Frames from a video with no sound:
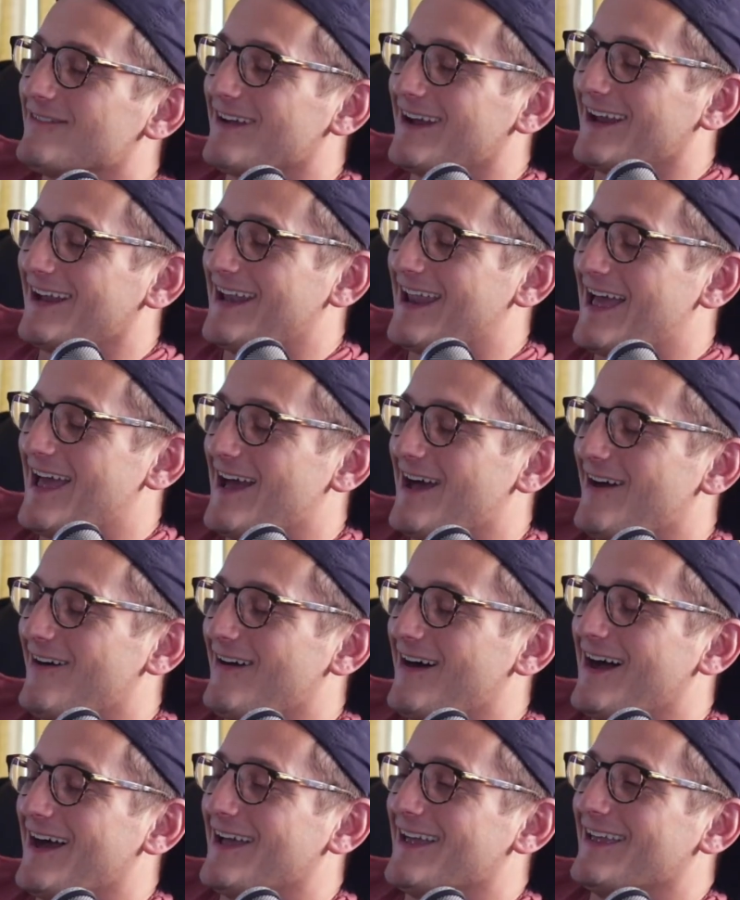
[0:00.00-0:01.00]
right now?
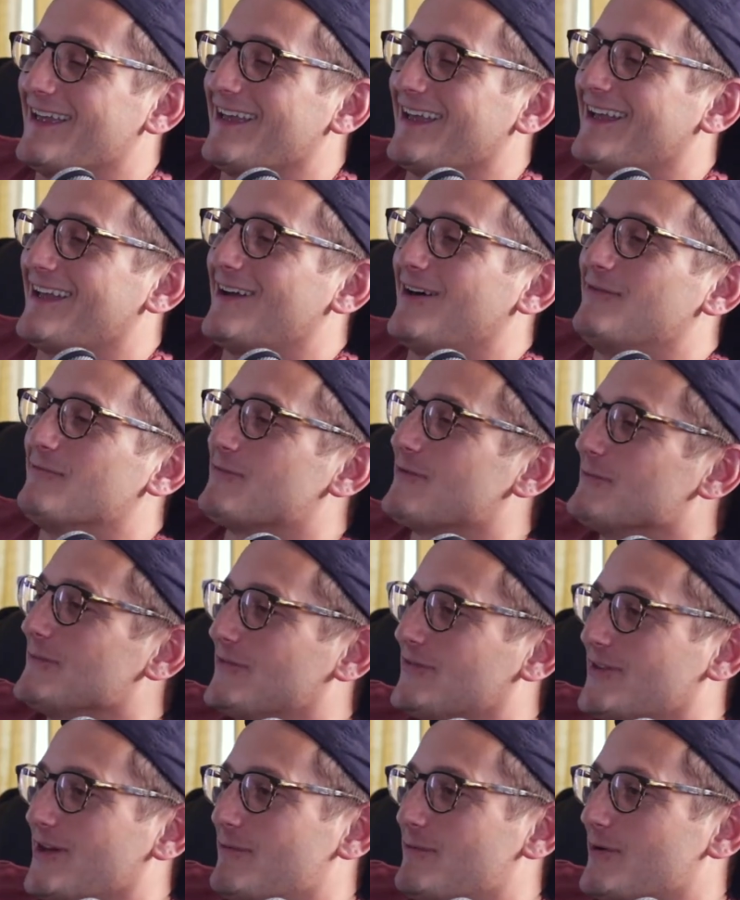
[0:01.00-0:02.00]
I come from the
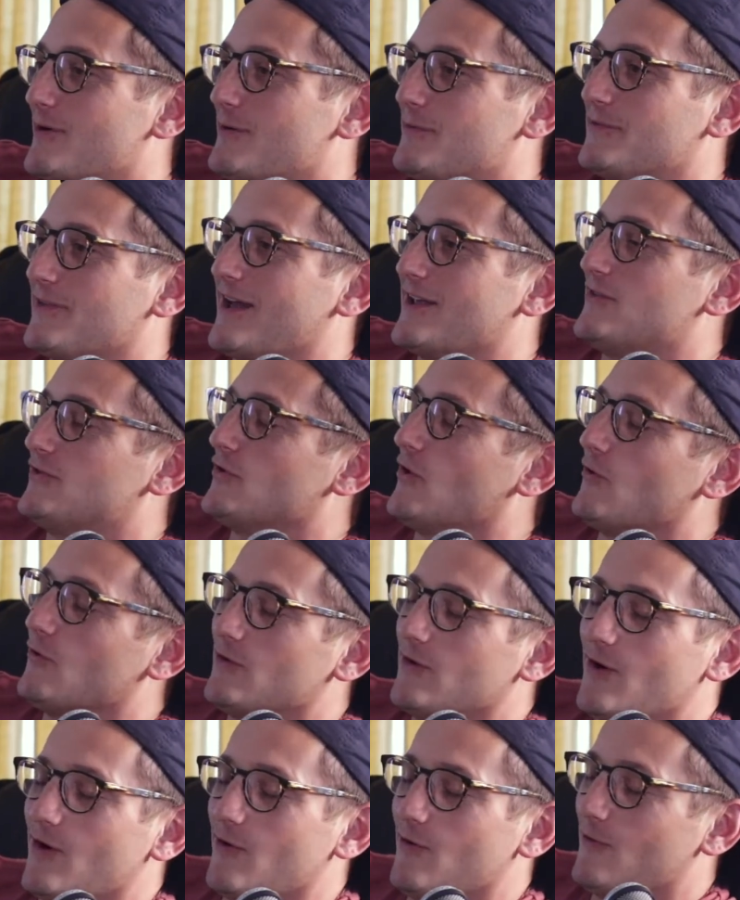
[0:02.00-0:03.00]
suburbs. I
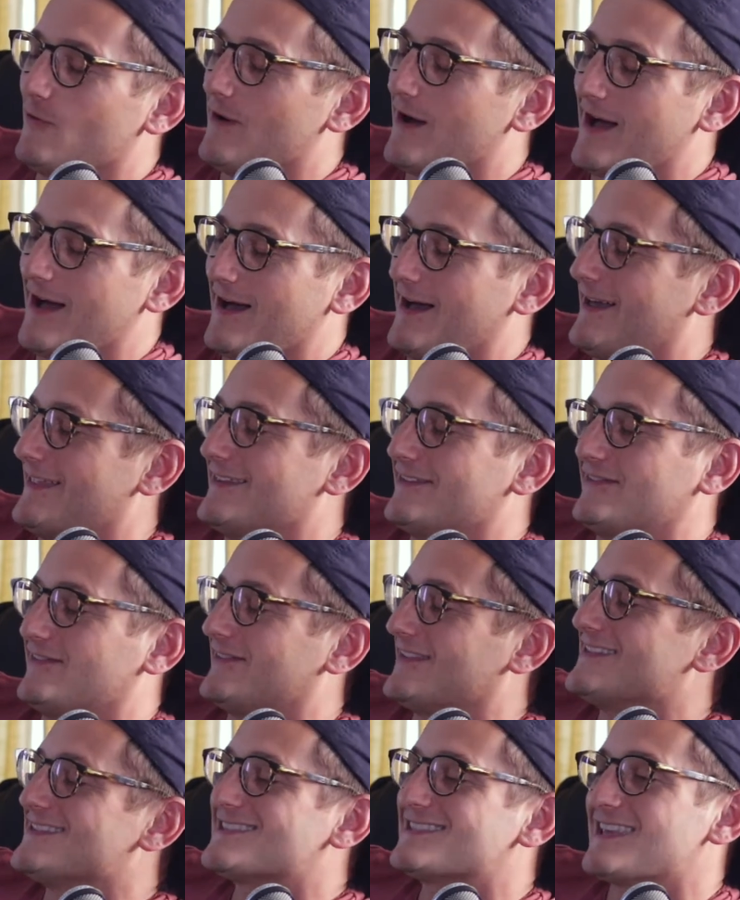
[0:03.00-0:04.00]
don't know. This
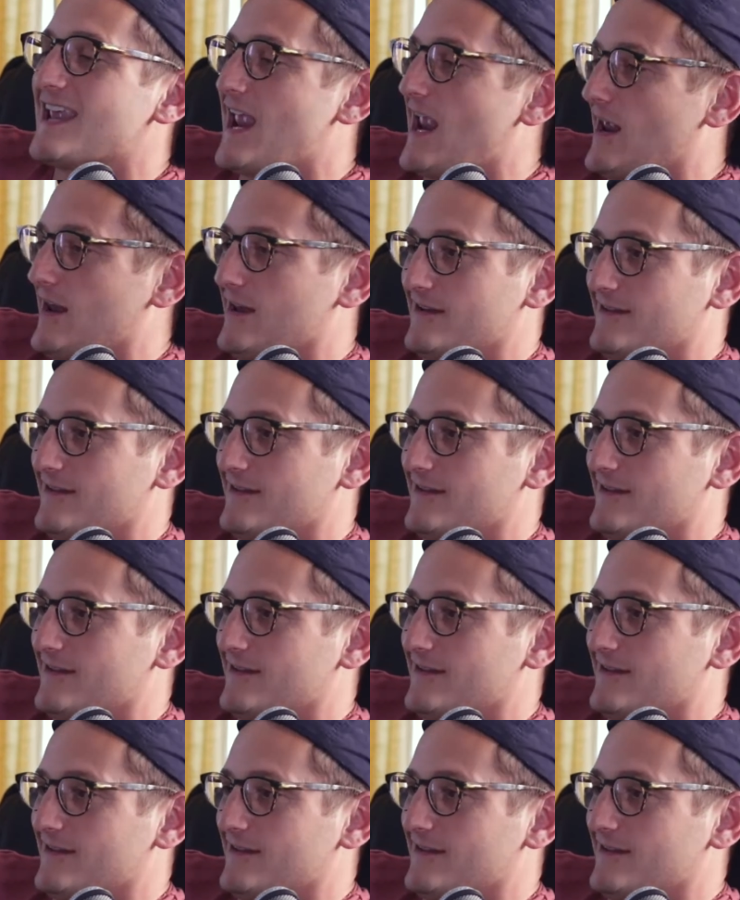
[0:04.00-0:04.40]
is insane.